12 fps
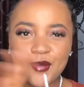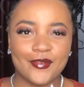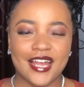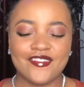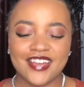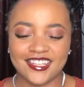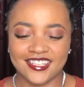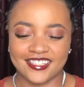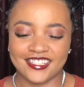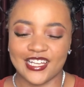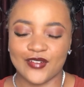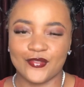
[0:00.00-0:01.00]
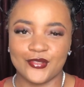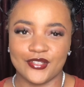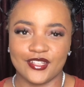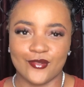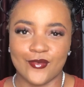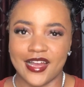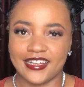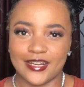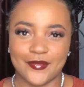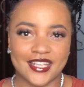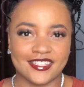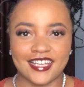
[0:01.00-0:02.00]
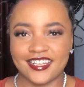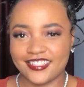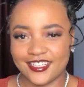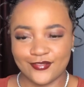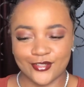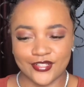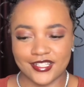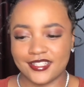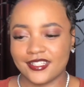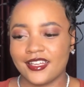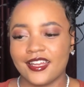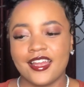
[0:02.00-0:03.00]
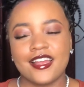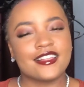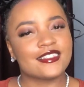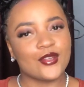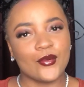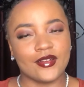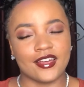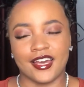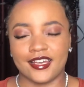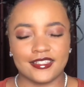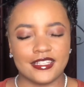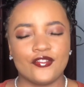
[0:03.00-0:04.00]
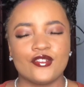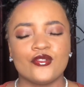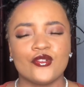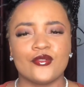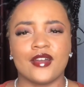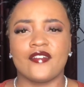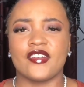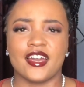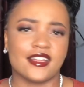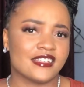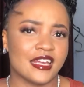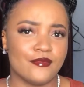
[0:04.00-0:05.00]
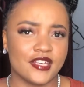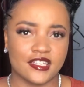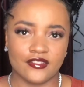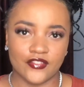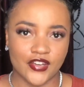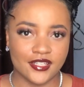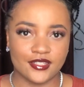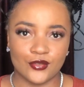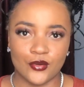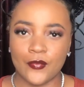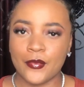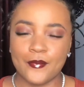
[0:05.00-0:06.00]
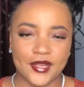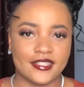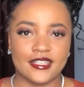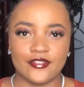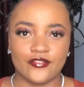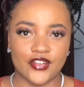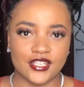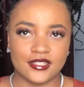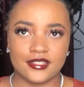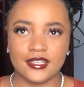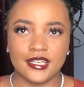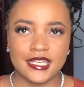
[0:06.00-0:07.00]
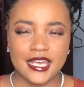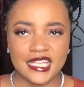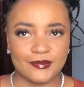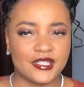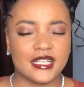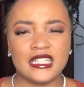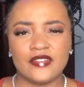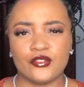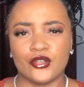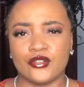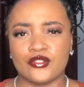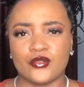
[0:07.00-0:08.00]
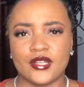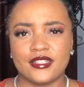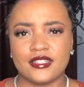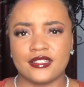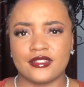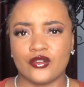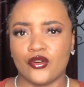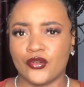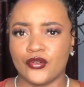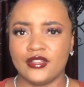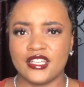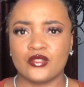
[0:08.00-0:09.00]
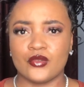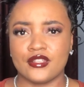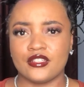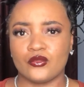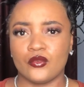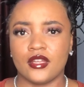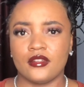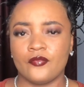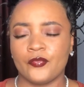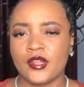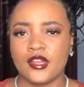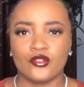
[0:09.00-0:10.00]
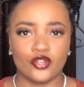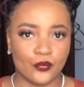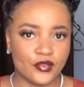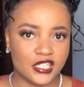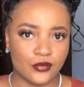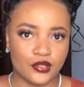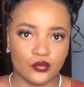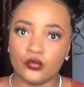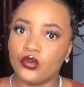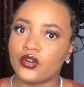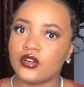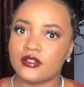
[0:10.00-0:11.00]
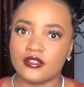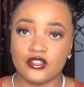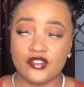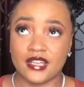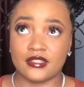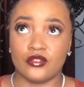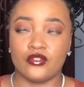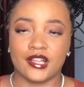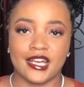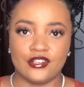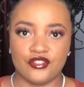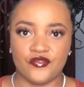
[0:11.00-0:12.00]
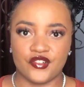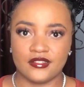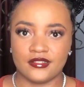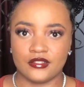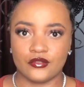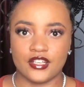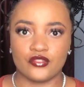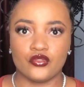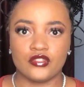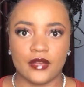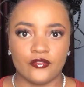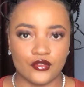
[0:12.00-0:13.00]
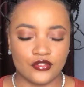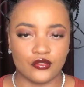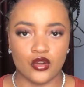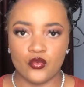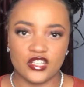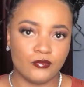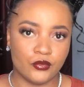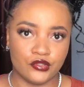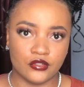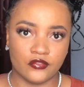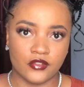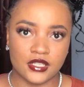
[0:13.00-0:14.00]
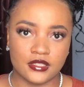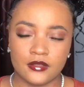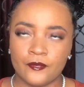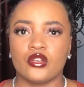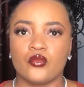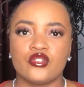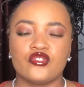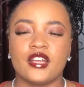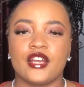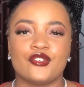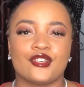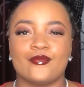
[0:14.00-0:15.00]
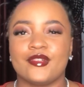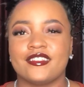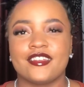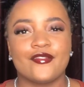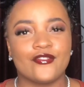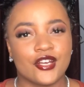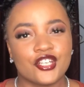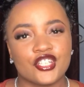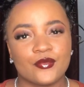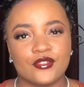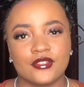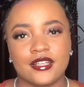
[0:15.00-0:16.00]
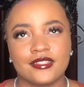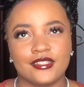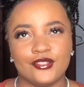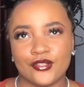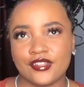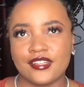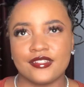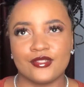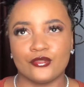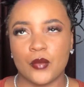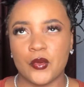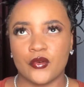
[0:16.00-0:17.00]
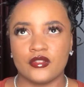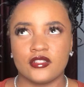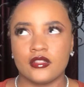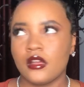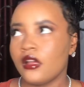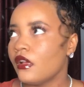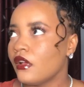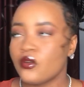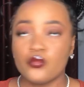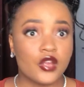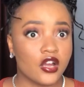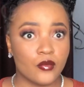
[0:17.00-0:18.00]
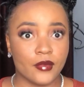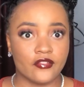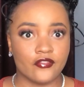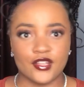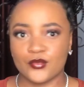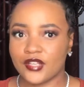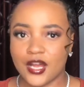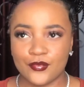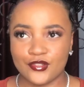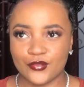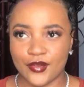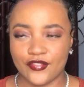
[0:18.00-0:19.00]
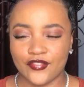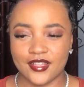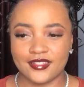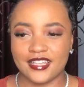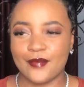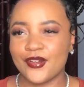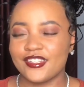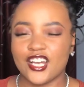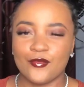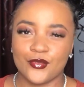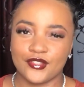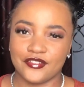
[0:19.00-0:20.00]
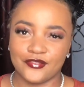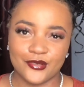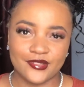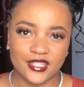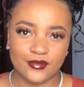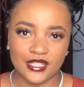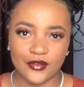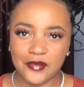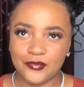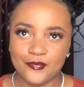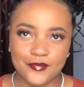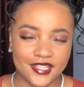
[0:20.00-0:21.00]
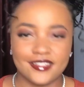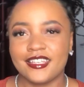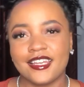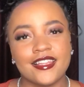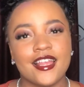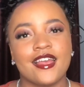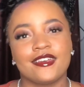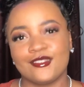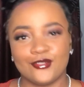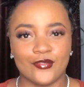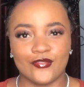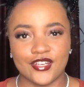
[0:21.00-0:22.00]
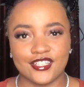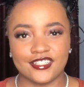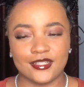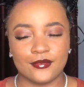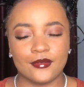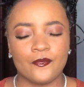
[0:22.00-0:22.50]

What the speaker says: We haven't had a sit-down video in a while and I'm excited for it. So guys, if you know you have a hard time making friends or maintaining friends, especially if you're in your 20s or your late 20s when you're busy with work, you guys are no longer in university, so there's no time for you to always be with your friends. You're wondering how you can maintain friendships so that in your 30s you'll not be wondering, where are all my friends? What happened to my friends? I'm going to help you with a few tips that will help you maintain your friendship.